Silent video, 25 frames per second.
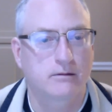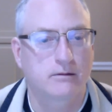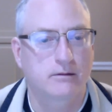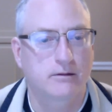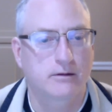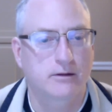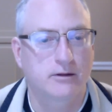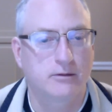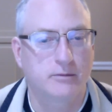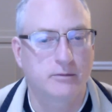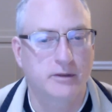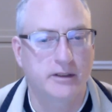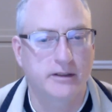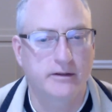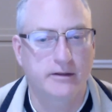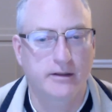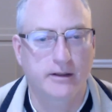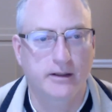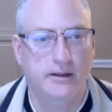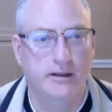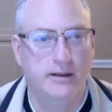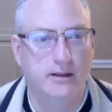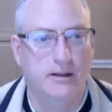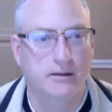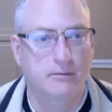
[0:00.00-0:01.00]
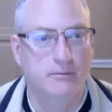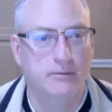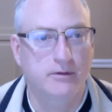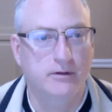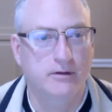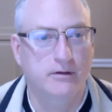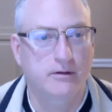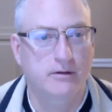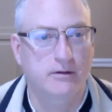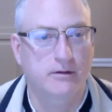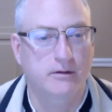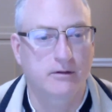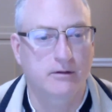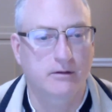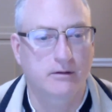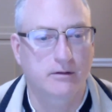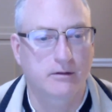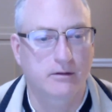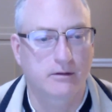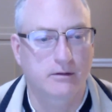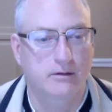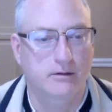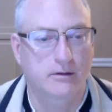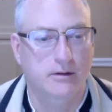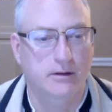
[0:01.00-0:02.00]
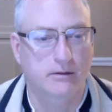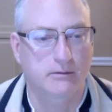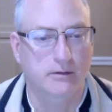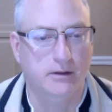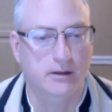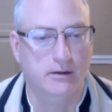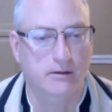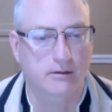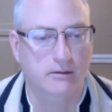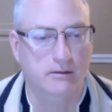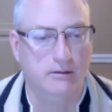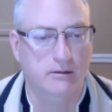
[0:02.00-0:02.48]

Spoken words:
Too many tabs. There we go.